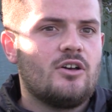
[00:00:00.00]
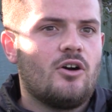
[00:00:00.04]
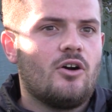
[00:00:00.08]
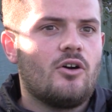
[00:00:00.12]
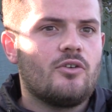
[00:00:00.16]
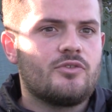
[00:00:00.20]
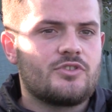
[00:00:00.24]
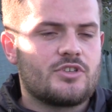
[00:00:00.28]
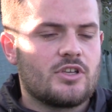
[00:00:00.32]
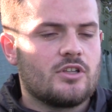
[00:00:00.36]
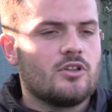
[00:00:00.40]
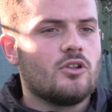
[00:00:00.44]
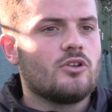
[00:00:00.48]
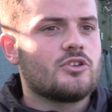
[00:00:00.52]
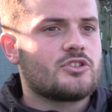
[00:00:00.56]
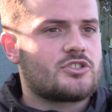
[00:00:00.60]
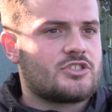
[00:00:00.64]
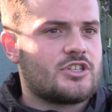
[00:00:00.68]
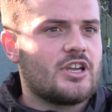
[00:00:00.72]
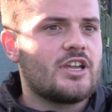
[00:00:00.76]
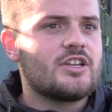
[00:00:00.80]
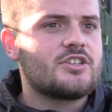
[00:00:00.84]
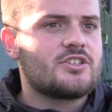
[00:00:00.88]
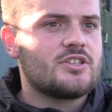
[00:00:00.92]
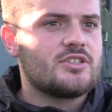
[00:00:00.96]
Obviously a lot's
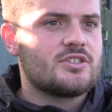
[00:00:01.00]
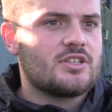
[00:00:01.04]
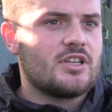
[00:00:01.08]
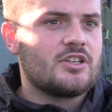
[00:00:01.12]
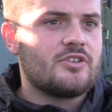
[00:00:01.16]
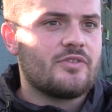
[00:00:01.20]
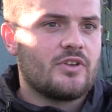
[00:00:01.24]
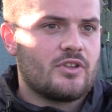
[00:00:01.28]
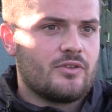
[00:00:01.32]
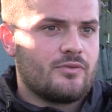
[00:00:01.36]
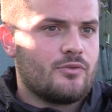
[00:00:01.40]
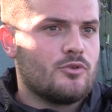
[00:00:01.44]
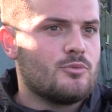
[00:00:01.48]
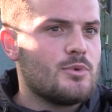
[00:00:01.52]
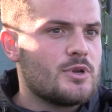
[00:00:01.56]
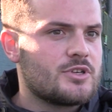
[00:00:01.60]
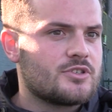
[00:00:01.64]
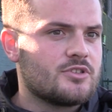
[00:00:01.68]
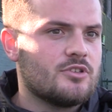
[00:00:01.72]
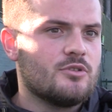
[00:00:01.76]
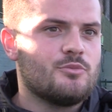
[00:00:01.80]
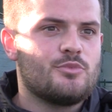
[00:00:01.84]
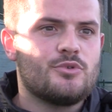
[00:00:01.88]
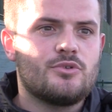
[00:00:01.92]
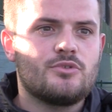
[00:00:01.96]
changed since then. You've had the
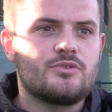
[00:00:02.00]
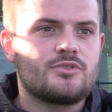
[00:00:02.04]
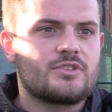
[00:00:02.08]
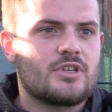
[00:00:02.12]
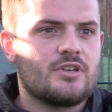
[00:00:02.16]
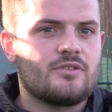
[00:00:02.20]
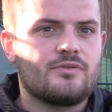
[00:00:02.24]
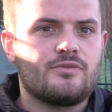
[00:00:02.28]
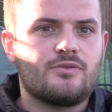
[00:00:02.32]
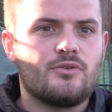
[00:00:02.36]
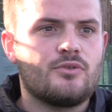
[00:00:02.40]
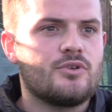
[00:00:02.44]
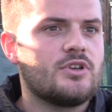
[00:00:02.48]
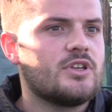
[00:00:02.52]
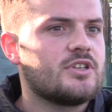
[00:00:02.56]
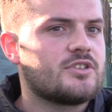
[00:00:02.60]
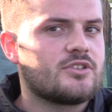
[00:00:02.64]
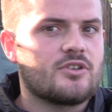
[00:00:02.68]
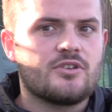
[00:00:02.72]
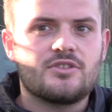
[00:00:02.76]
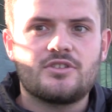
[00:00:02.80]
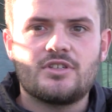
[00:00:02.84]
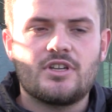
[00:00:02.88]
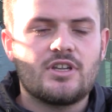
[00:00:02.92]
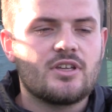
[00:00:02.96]
formation of the Bulls kind of 4 years
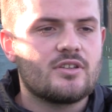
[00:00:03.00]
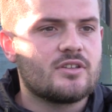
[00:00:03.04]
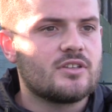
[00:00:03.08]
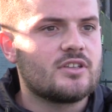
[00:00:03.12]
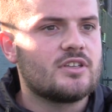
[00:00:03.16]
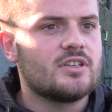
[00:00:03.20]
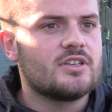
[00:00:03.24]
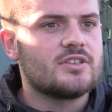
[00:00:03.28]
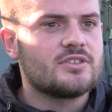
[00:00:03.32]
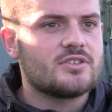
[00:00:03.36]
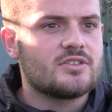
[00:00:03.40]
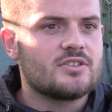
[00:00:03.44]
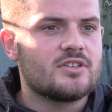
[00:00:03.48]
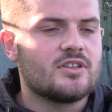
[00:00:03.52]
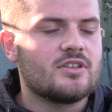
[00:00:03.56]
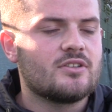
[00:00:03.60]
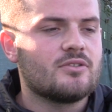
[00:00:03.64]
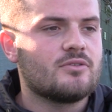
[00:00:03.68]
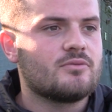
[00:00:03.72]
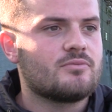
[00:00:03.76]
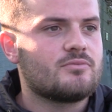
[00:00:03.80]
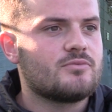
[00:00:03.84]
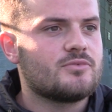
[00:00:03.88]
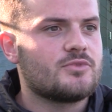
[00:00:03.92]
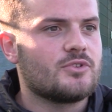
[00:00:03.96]
ago today, I think it is, isn't it?
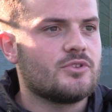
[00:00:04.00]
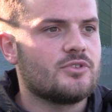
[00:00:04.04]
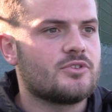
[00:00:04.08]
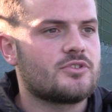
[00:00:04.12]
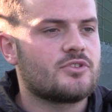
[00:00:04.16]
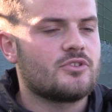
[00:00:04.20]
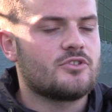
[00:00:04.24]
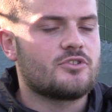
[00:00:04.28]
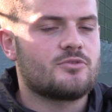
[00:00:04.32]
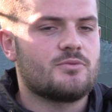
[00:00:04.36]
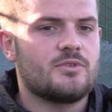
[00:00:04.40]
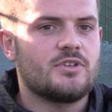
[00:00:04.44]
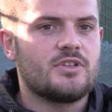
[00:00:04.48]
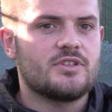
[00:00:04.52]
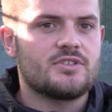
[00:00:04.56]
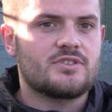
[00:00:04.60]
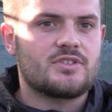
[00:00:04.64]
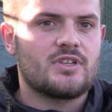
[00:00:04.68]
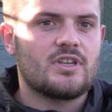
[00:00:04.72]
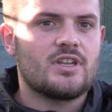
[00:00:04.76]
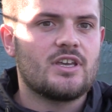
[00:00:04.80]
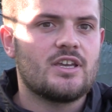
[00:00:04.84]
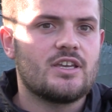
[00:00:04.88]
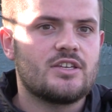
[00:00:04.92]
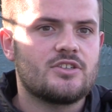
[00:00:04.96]
It was on the social medias
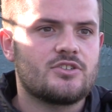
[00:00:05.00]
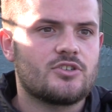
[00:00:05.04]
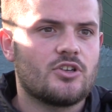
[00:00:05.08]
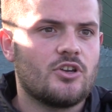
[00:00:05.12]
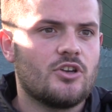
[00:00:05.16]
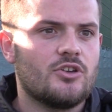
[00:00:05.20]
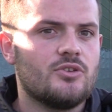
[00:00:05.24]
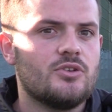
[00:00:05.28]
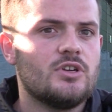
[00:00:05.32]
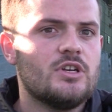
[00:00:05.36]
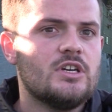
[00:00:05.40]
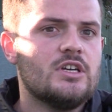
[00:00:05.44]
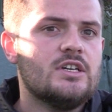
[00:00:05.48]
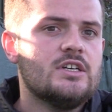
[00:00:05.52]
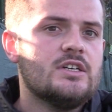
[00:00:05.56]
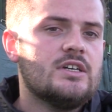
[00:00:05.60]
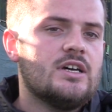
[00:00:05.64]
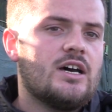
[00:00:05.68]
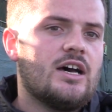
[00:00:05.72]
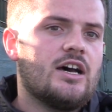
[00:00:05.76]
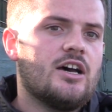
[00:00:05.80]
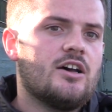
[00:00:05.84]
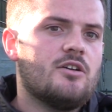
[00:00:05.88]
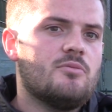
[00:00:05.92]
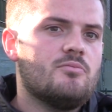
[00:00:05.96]
today. So
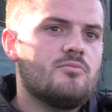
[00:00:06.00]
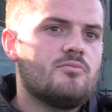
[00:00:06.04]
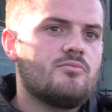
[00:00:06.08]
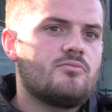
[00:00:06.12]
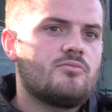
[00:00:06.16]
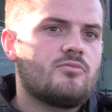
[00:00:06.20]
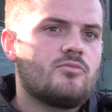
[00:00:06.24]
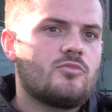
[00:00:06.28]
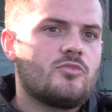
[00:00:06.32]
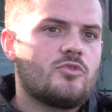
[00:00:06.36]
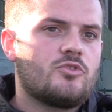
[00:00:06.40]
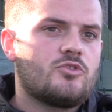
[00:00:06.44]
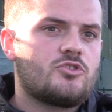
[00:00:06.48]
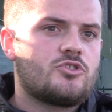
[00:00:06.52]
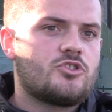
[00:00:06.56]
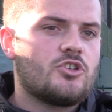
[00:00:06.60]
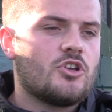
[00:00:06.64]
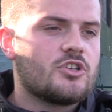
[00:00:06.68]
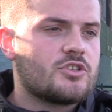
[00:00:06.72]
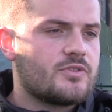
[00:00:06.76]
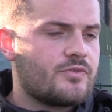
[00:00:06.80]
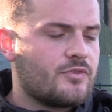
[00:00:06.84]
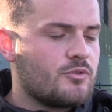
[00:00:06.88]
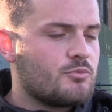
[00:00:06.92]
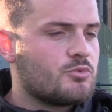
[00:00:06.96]

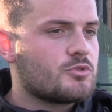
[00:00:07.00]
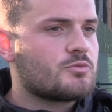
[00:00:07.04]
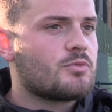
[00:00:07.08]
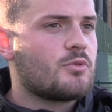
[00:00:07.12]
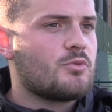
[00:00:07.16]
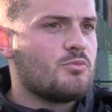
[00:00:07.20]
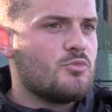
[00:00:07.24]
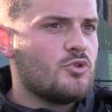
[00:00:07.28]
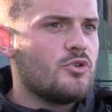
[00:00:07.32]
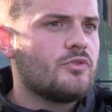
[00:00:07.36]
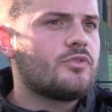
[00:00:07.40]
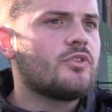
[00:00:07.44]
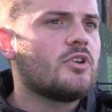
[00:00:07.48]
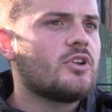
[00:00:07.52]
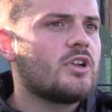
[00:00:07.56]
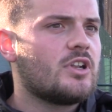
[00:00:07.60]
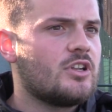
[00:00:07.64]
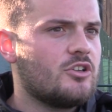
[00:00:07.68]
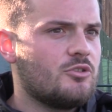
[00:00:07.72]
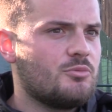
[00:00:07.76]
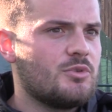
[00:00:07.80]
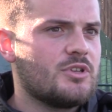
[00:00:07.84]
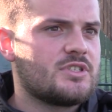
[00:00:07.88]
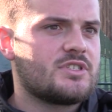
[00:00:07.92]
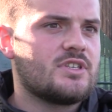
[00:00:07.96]
Jersey football's probably moved on a
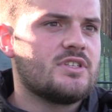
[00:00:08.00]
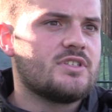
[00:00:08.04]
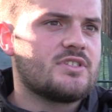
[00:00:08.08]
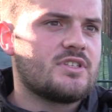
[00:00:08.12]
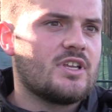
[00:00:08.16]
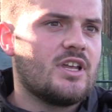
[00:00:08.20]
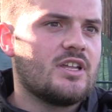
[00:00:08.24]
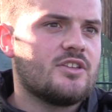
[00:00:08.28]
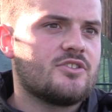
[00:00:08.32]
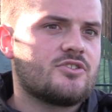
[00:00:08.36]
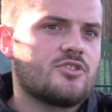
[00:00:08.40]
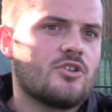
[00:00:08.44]
little bit since then.